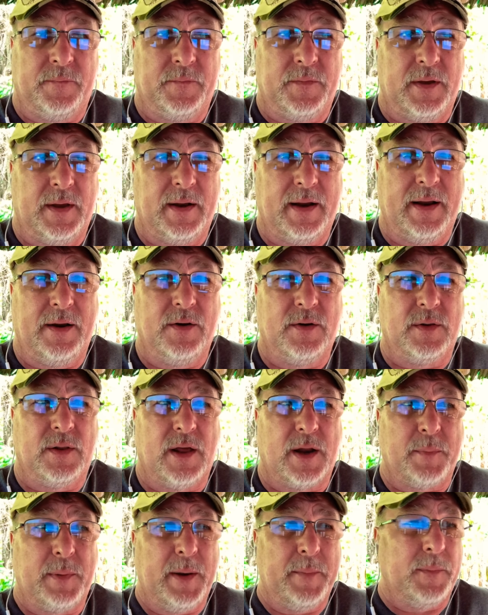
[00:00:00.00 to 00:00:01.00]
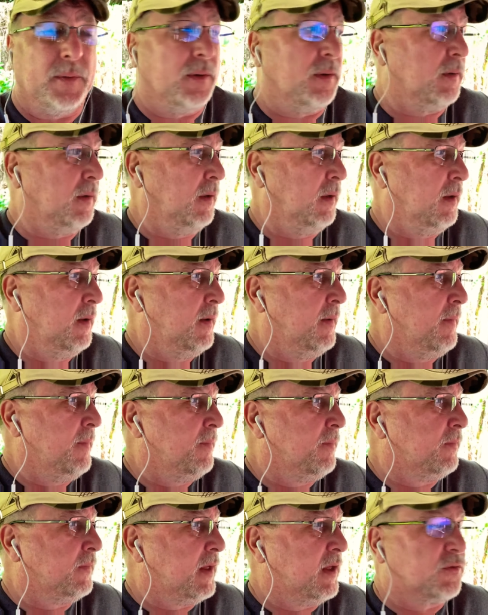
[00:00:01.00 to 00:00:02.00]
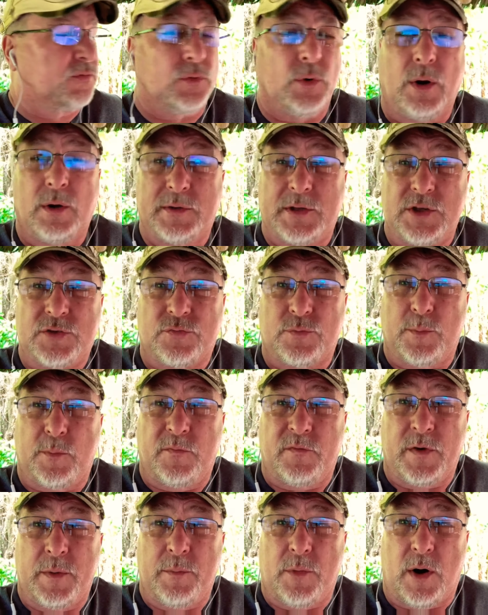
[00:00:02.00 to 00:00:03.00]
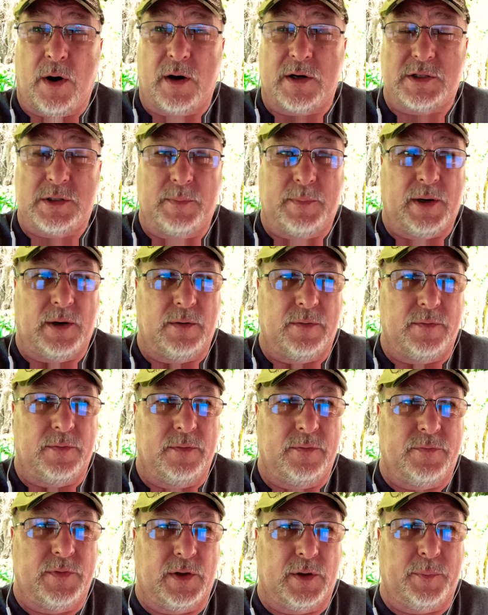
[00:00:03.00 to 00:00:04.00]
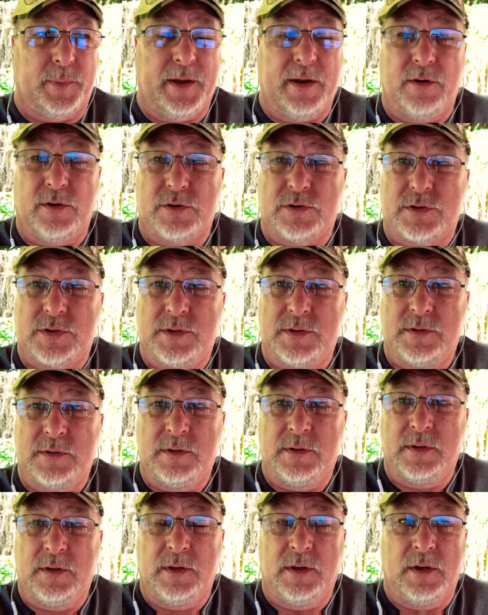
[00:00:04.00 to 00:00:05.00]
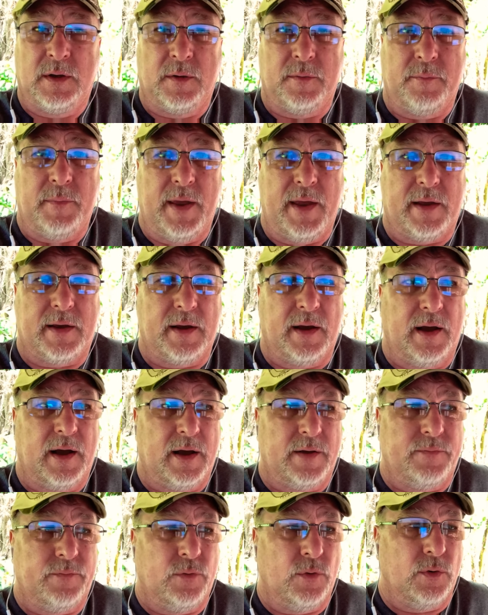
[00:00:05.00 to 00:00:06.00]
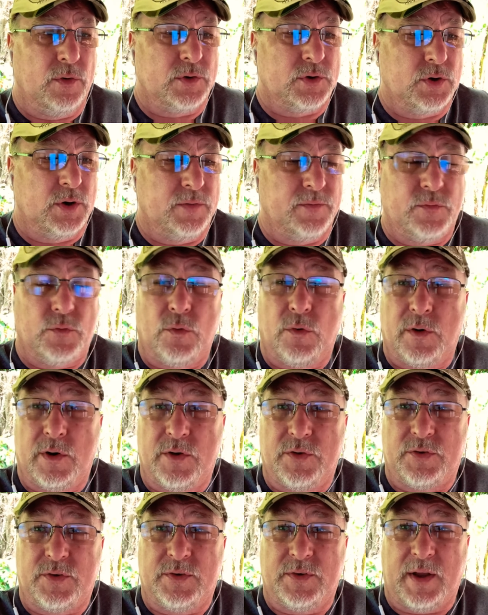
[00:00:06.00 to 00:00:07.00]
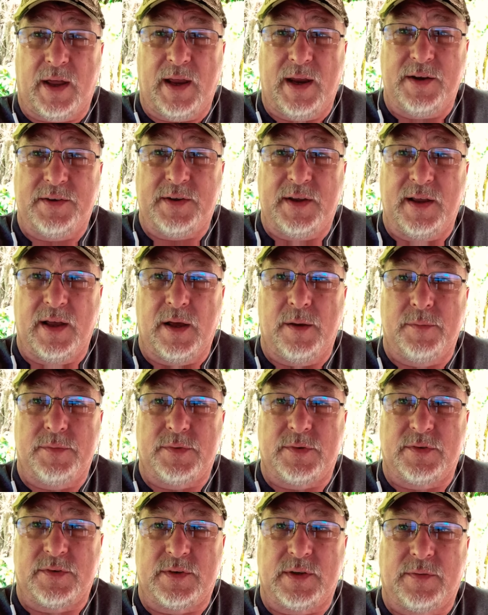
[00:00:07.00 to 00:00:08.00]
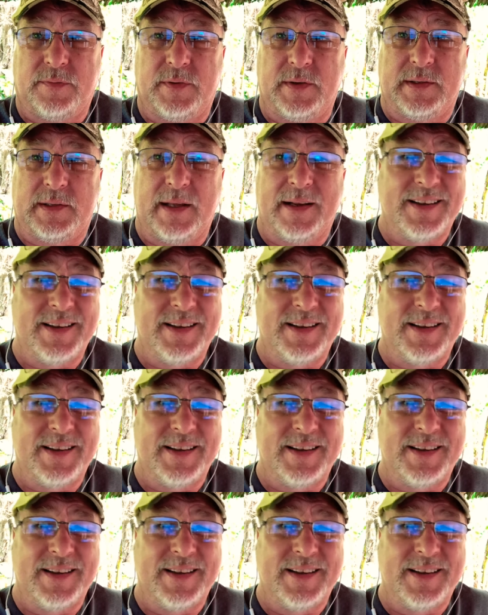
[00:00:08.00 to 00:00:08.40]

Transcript: and I hear a lot of people they throw out these remarks about Filipinos make uh, for, turn foreigners into ATMs and stuff like that.